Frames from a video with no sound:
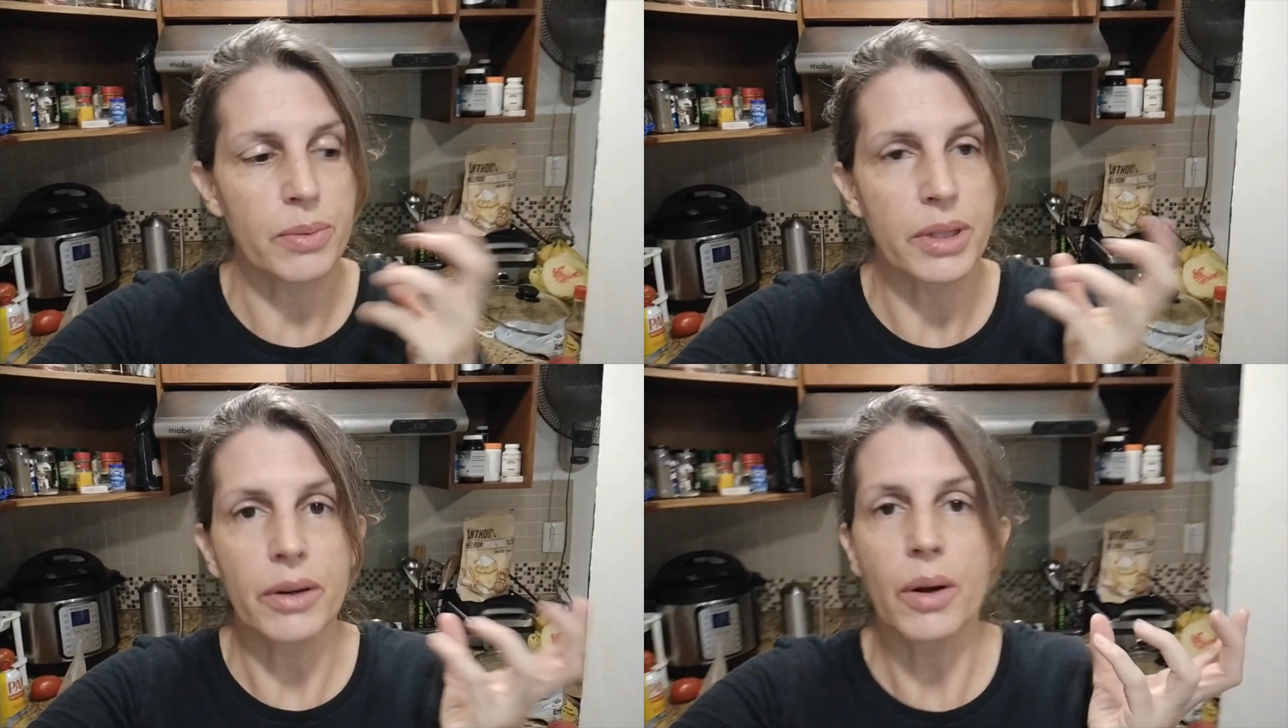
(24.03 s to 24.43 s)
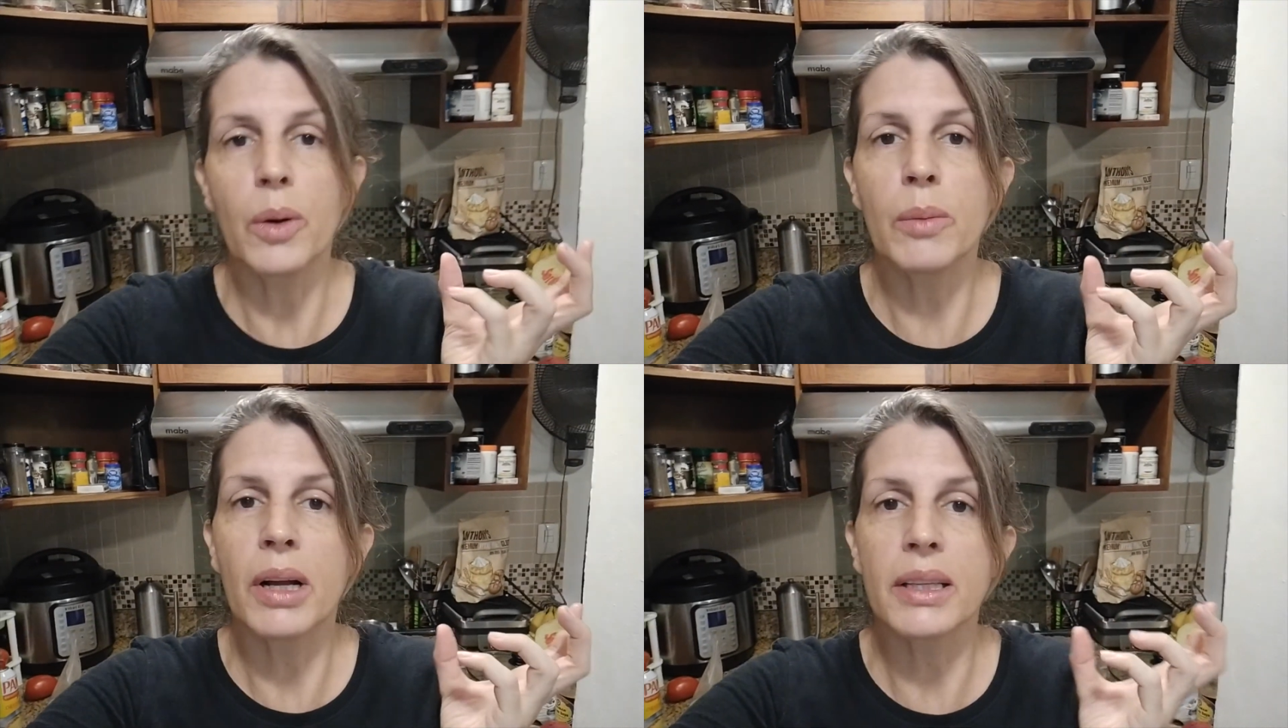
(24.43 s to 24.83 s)
when you're
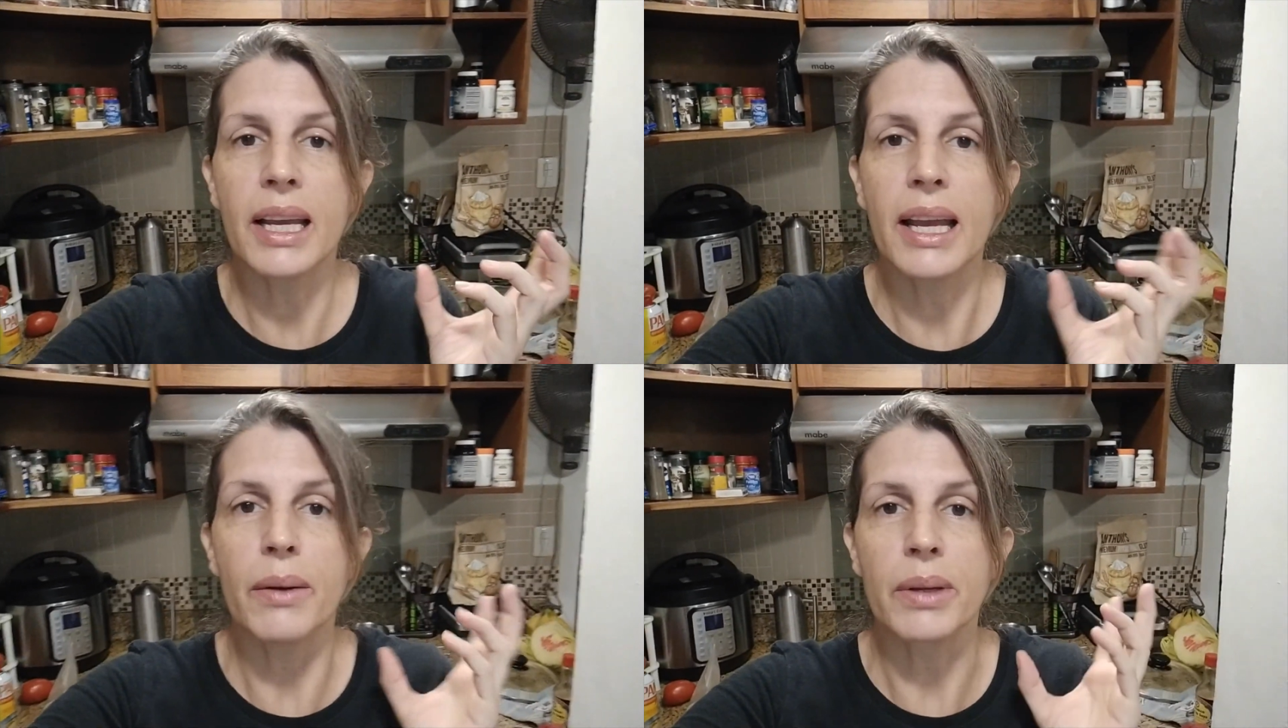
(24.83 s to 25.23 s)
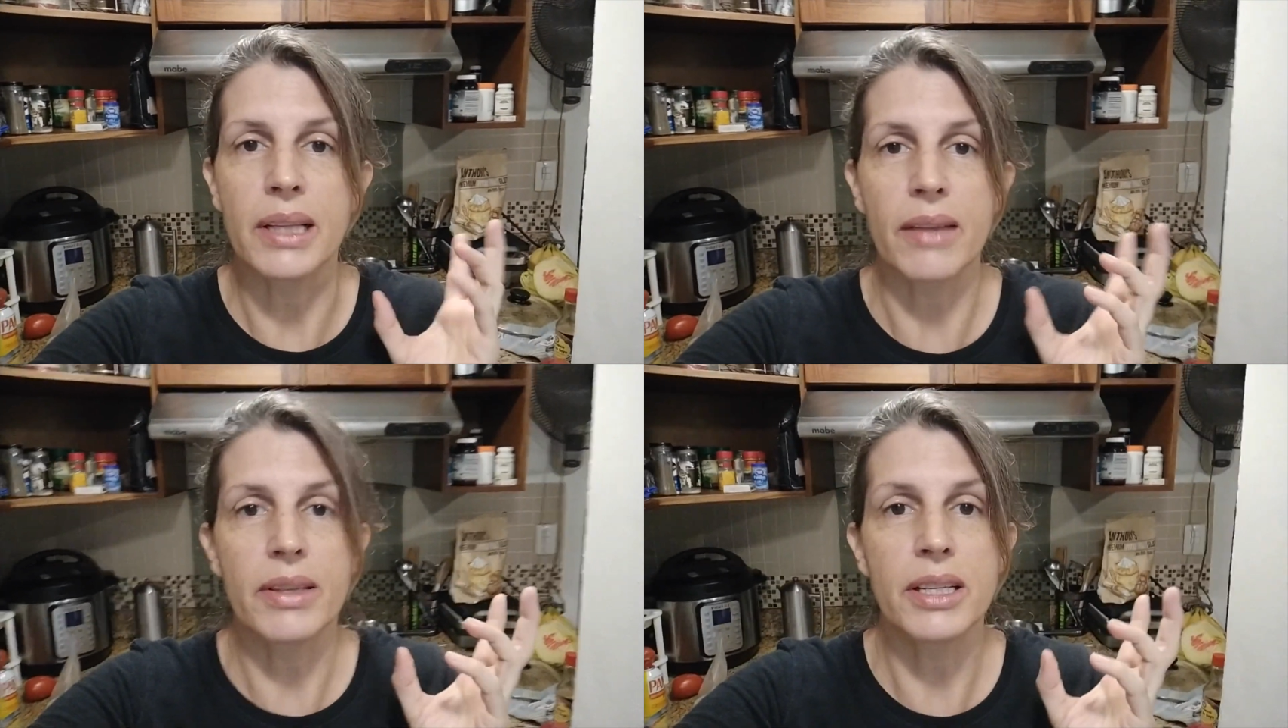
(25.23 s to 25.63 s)
home all day with
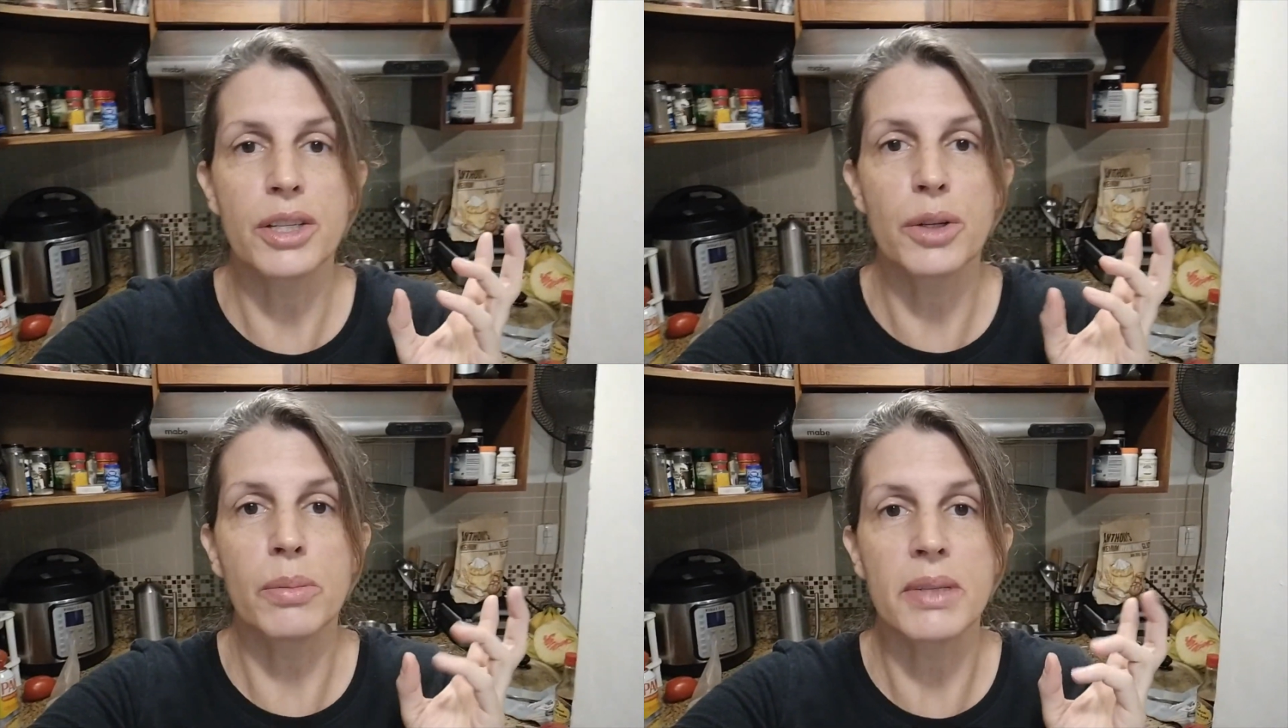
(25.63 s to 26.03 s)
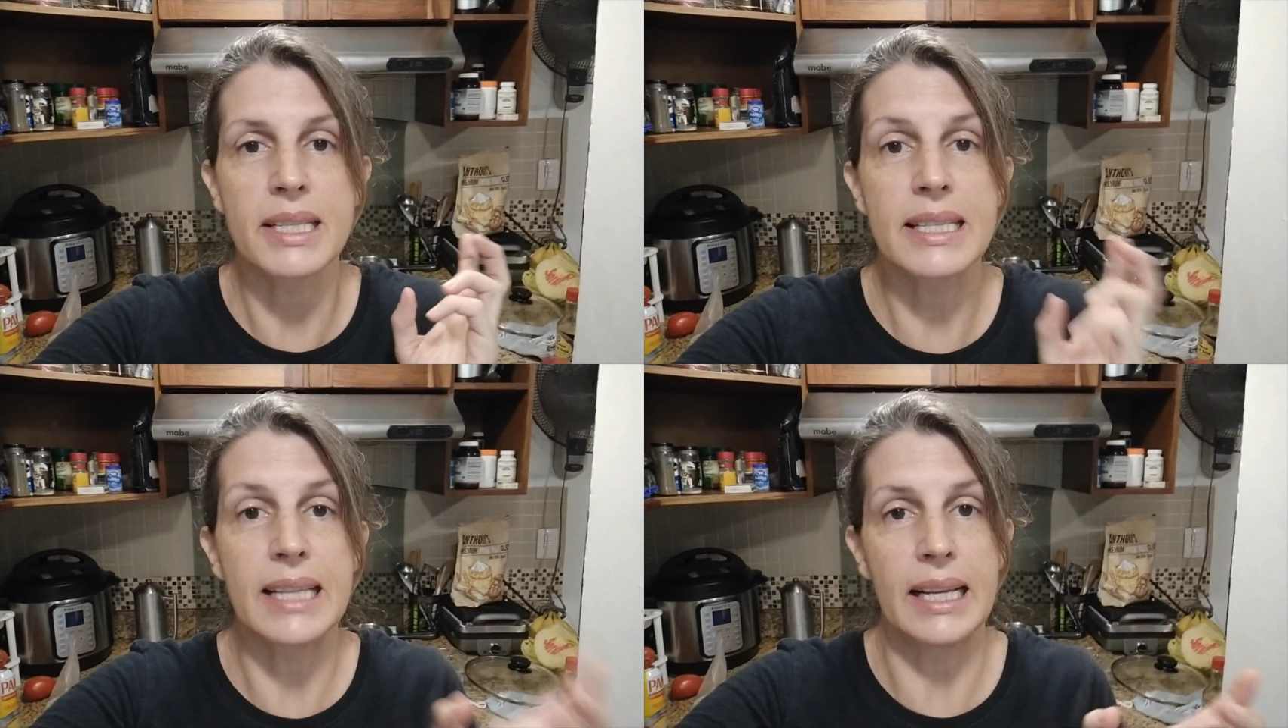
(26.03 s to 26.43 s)
nothing to do but
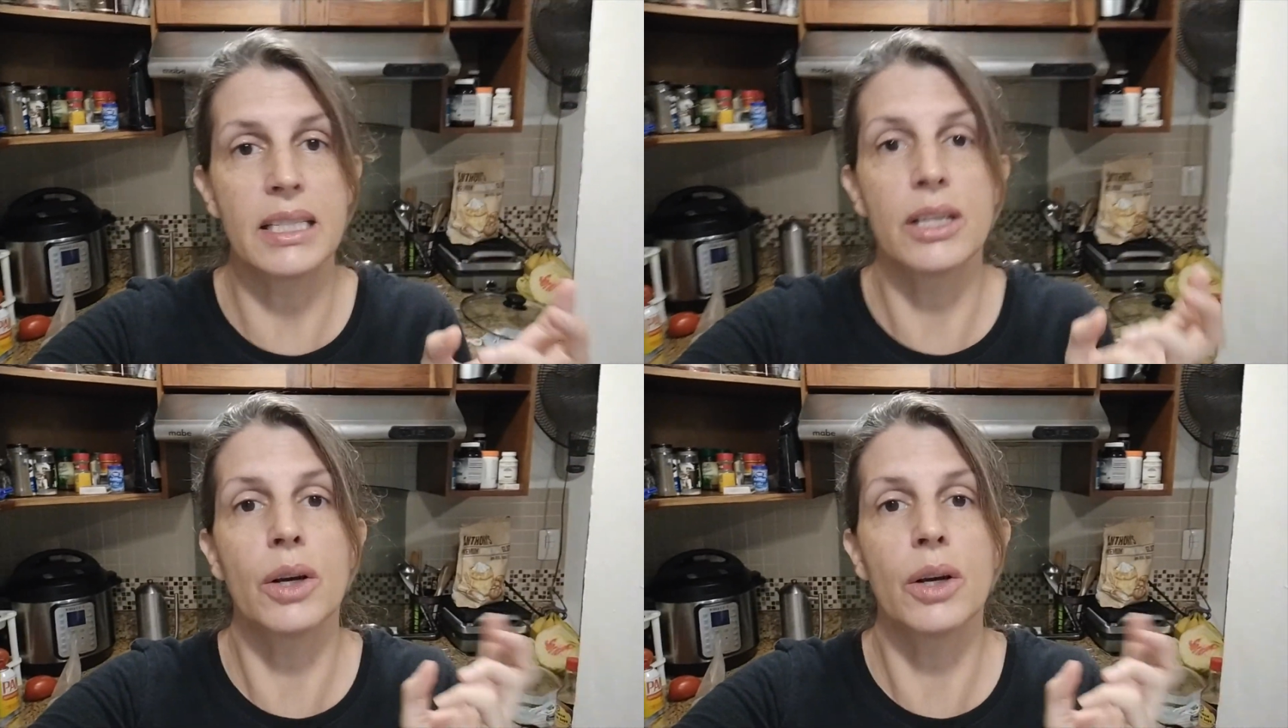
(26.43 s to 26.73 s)
sit